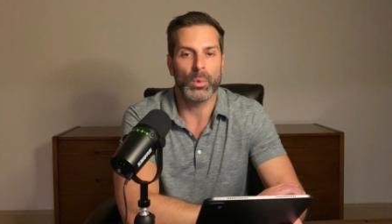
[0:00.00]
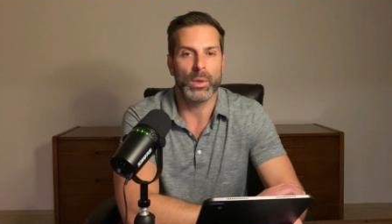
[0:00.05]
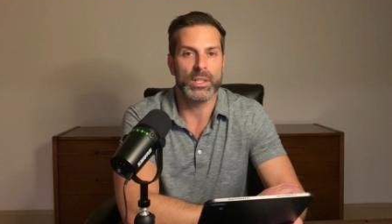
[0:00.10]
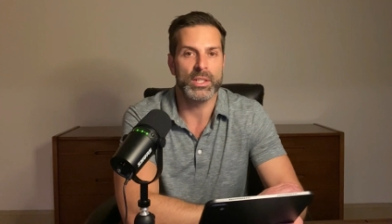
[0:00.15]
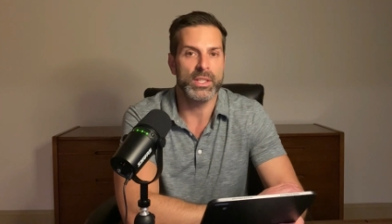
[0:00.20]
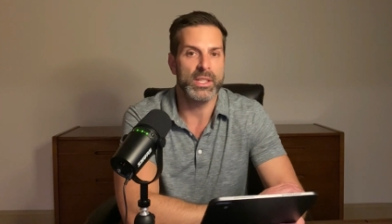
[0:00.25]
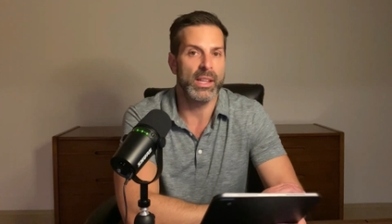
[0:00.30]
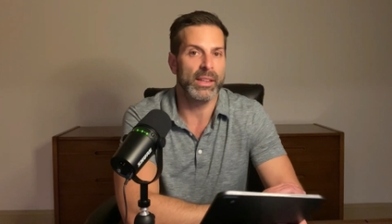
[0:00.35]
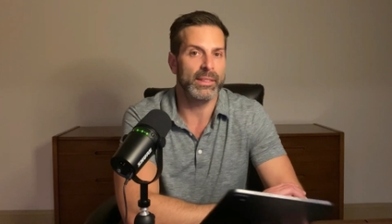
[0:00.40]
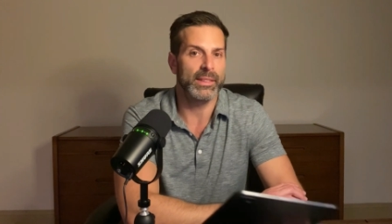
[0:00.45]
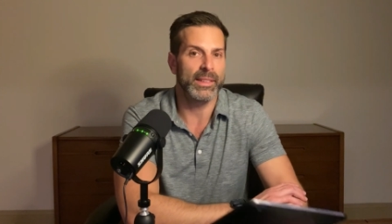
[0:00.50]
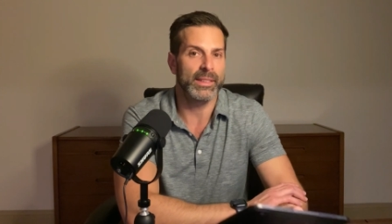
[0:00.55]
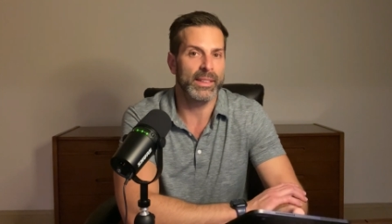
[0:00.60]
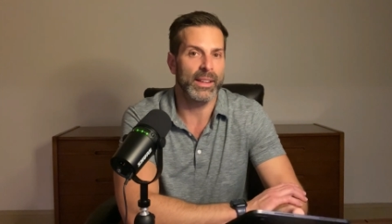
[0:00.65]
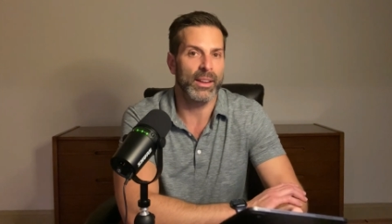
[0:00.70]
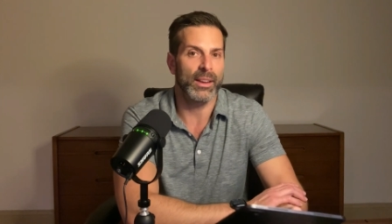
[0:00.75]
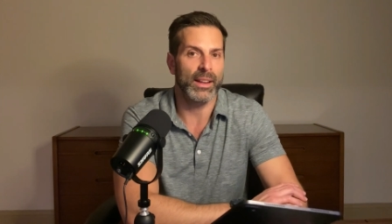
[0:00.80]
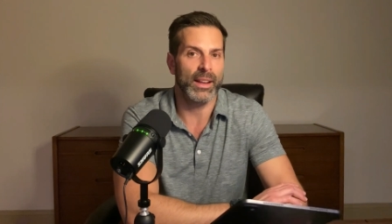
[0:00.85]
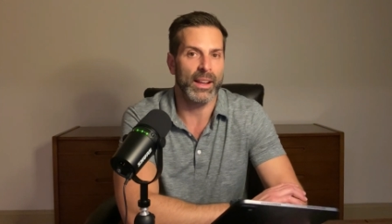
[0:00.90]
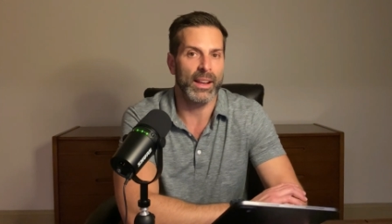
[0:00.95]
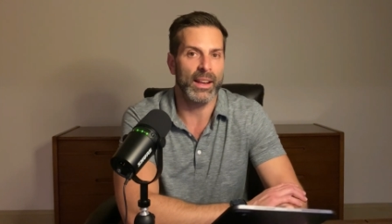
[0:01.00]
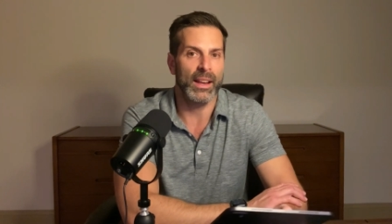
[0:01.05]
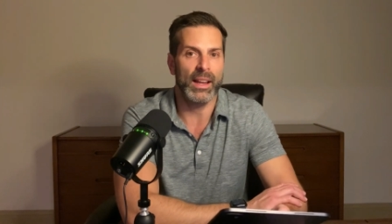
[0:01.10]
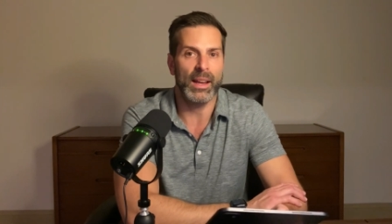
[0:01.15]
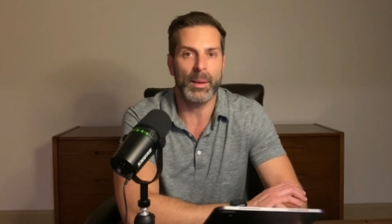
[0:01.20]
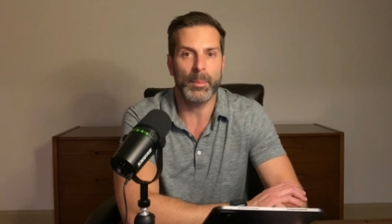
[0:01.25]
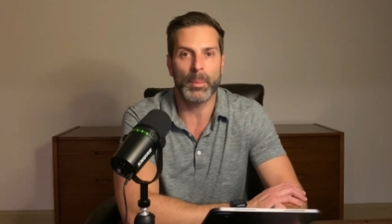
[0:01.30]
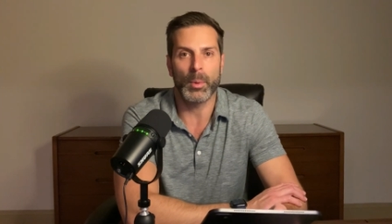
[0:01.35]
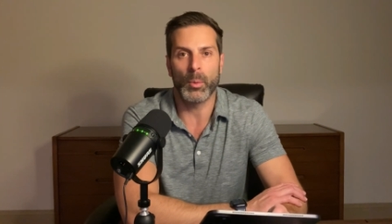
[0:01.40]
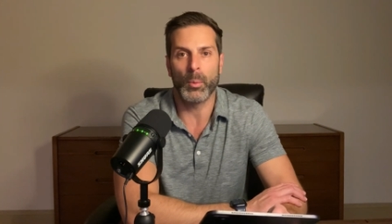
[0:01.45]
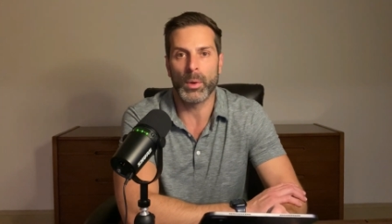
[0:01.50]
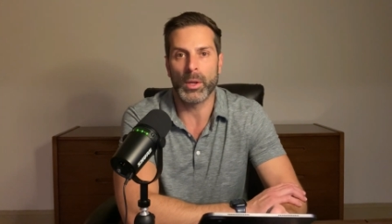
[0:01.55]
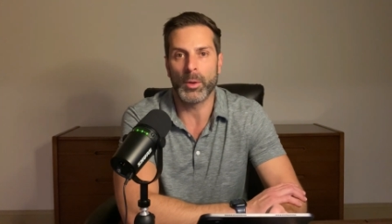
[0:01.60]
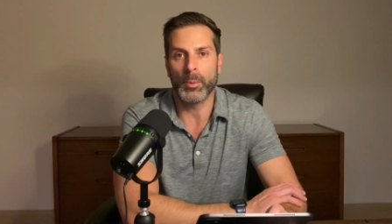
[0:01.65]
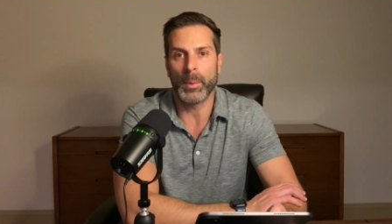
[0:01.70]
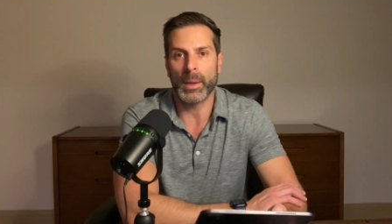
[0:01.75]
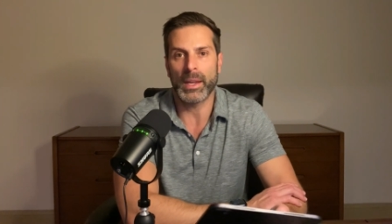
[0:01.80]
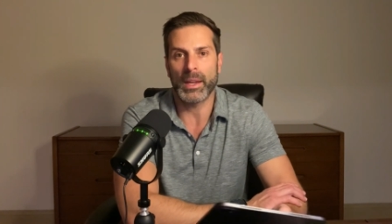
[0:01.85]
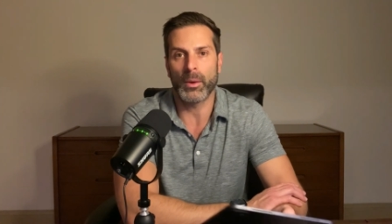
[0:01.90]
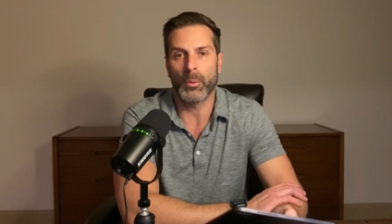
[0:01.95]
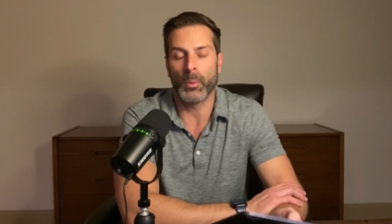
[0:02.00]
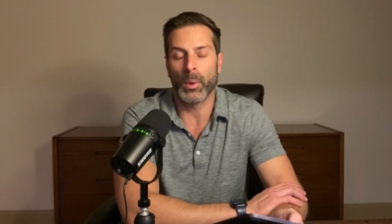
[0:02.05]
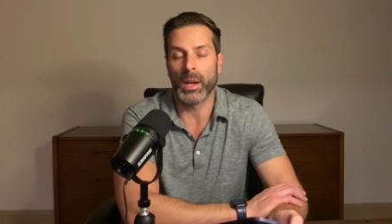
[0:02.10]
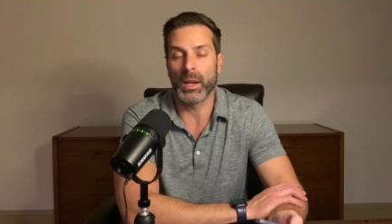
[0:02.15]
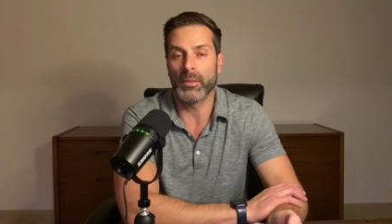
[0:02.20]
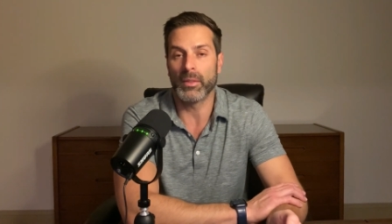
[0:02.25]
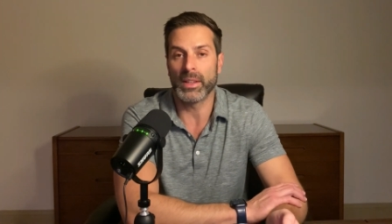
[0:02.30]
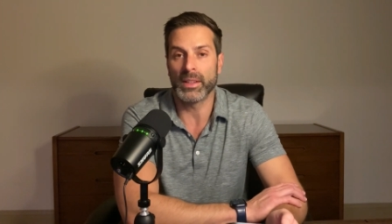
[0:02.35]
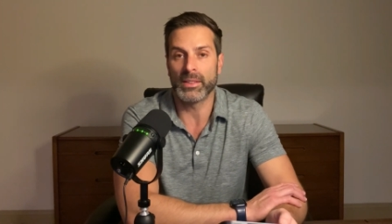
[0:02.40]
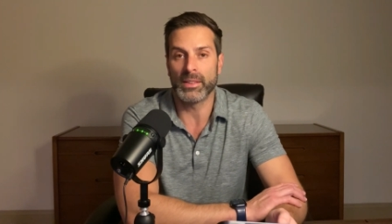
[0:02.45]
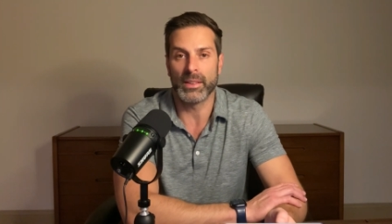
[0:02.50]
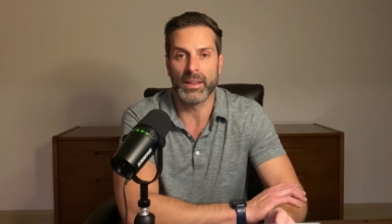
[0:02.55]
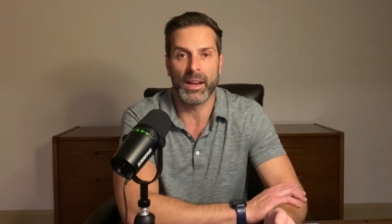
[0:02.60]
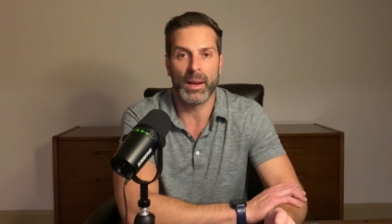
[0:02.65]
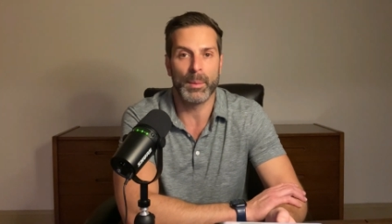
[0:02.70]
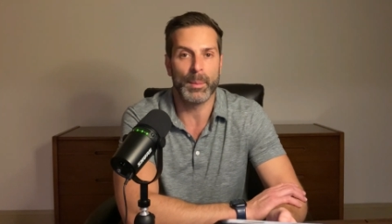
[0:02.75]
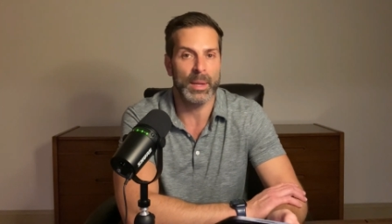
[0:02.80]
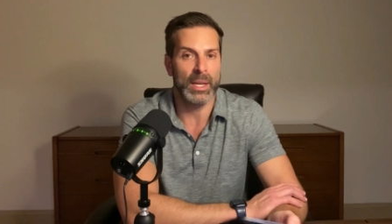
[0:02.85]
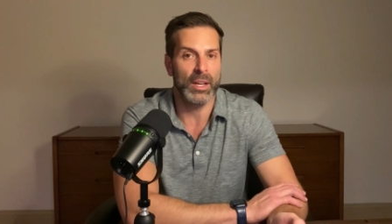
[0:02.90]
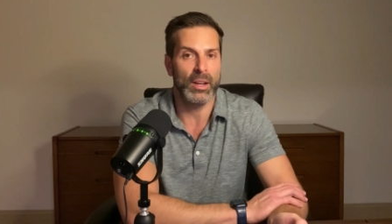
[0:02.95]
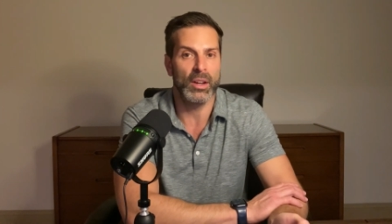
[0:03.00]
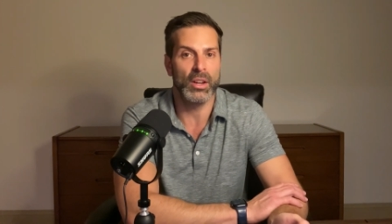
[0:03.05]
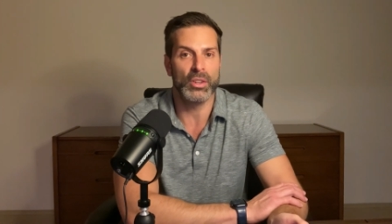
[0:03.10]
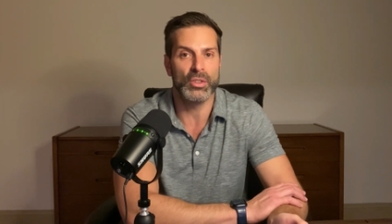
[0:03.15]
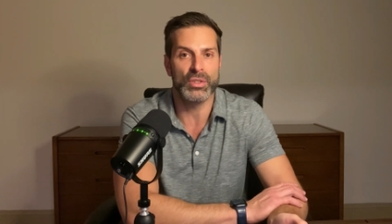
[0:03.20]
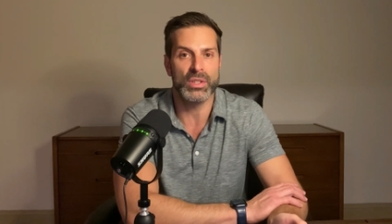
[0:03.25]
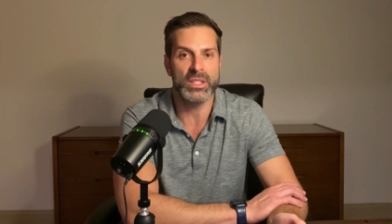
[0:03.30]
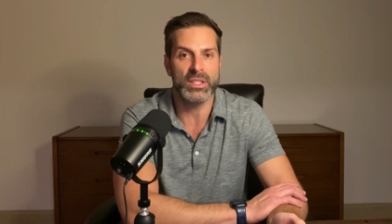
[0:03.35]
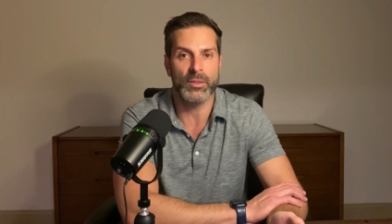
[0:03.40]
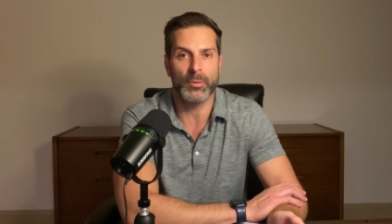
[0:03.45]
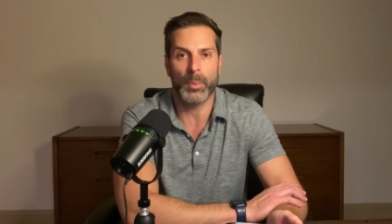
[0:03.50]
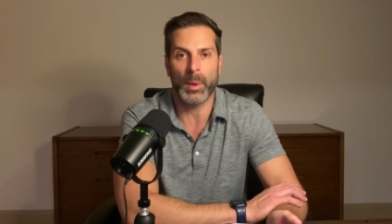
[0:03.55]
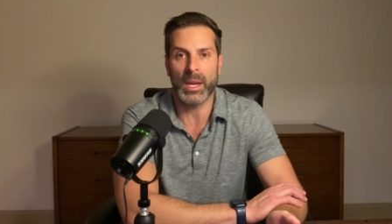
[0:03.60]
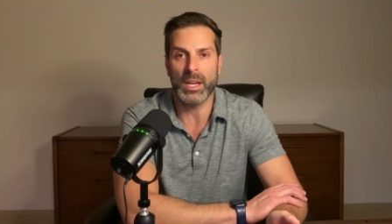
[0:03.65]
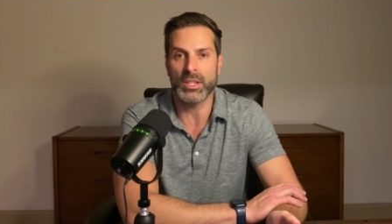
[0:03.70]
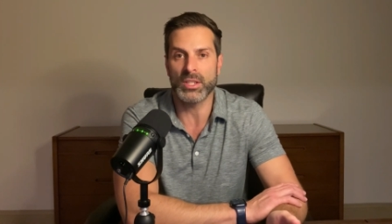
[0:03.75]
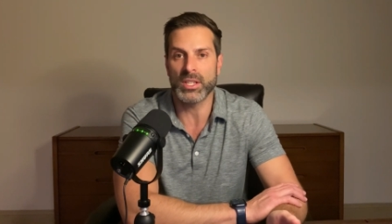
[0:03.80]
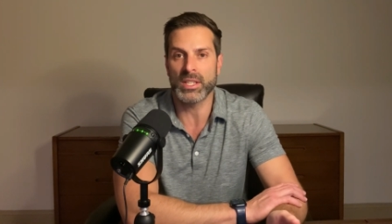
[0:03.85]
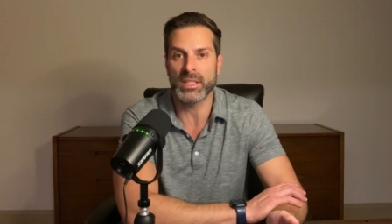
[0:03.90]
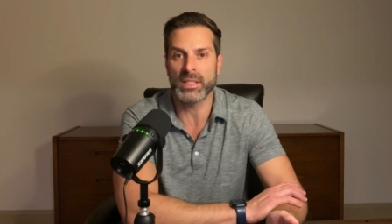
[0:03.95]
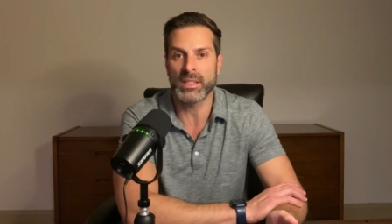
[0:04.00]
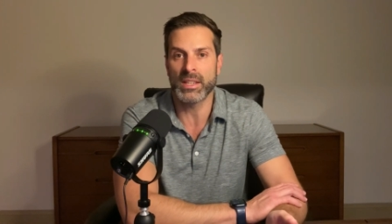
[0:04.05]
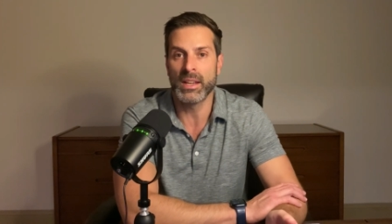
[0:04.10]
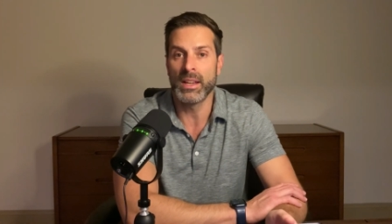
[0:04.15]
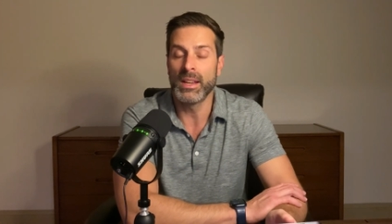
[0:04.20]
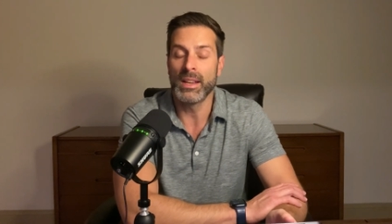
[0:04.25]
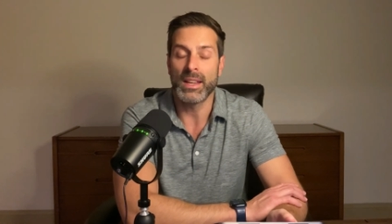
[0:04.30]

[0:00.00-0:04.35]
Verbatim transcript: which doesn't sound like a lot, but when you make it relevant to how many hundreds of patients,